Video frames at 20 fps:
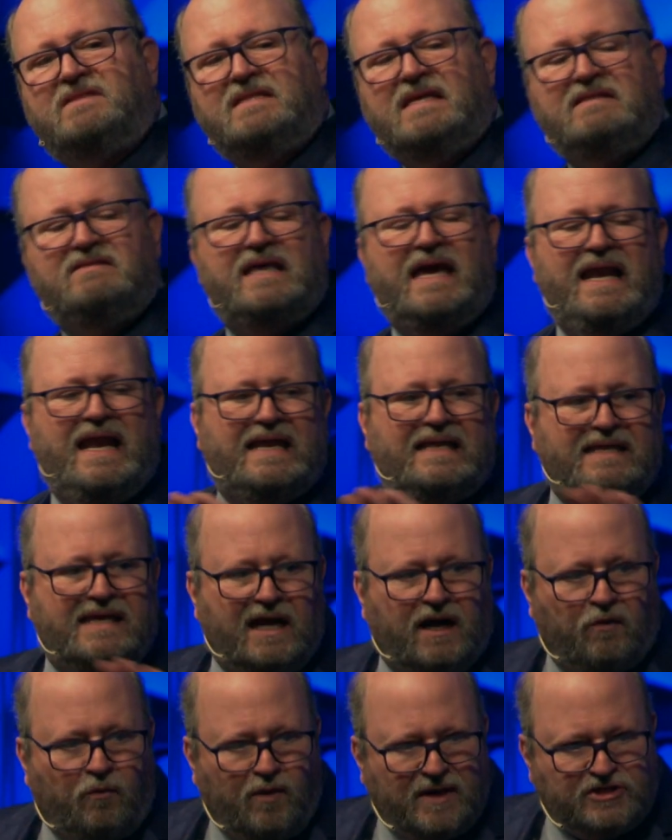They didn't
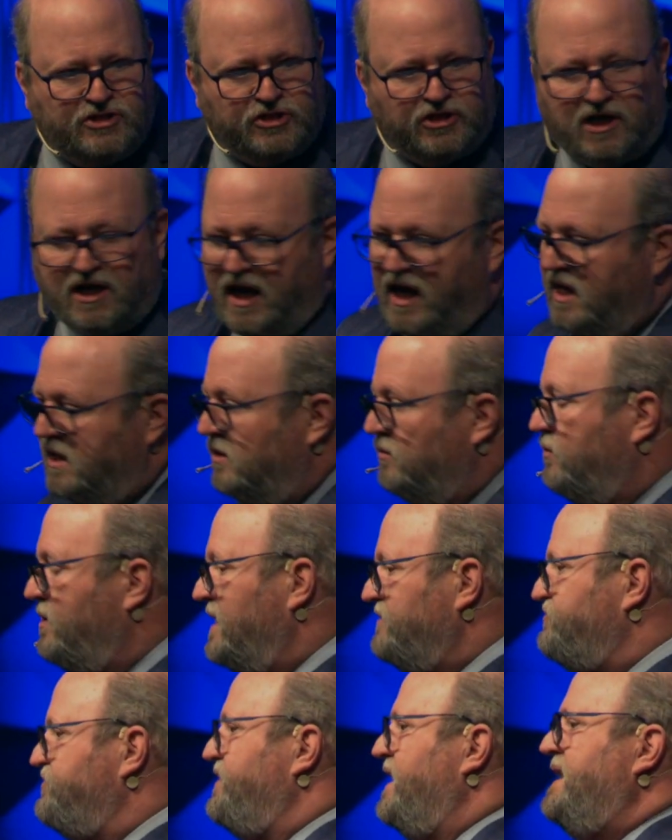care what your color
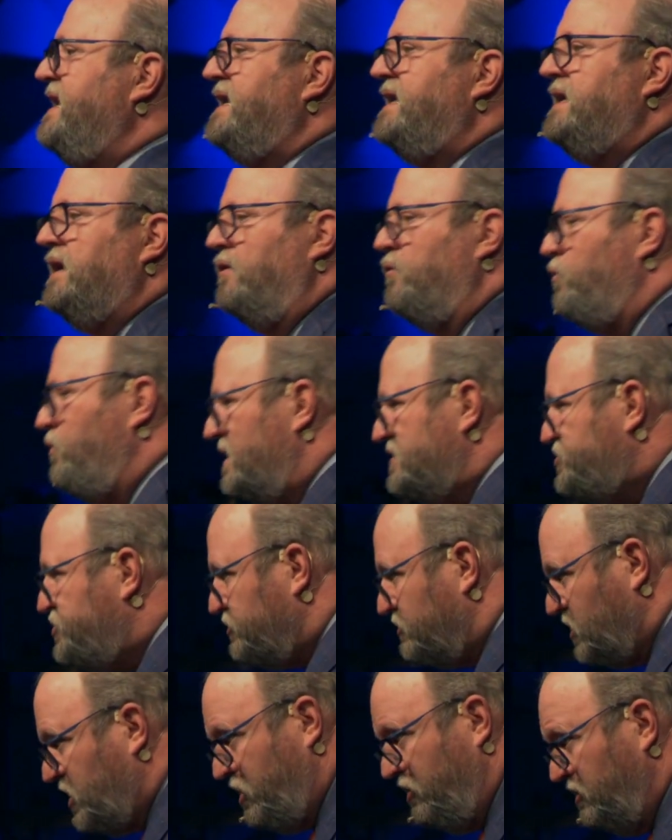was. They didn't care what
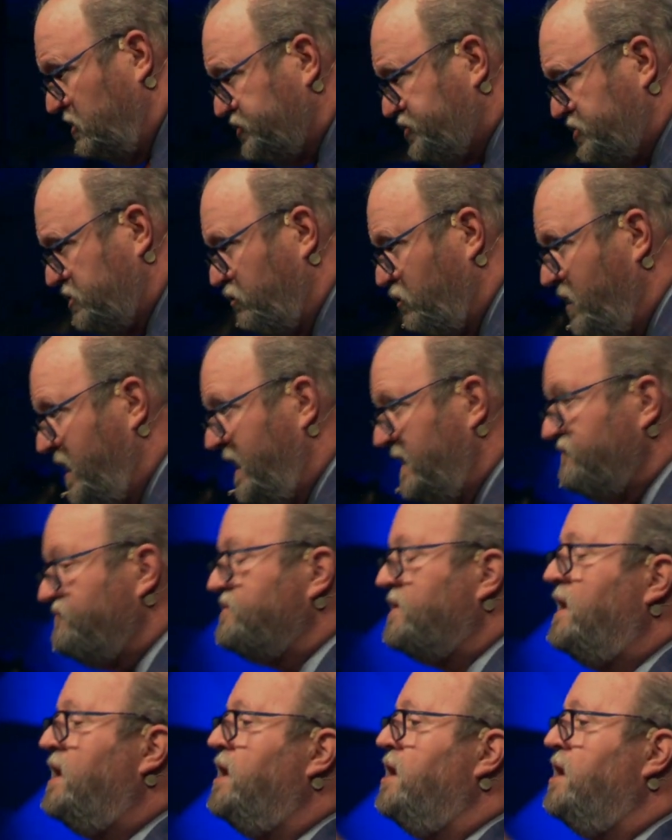your culture was.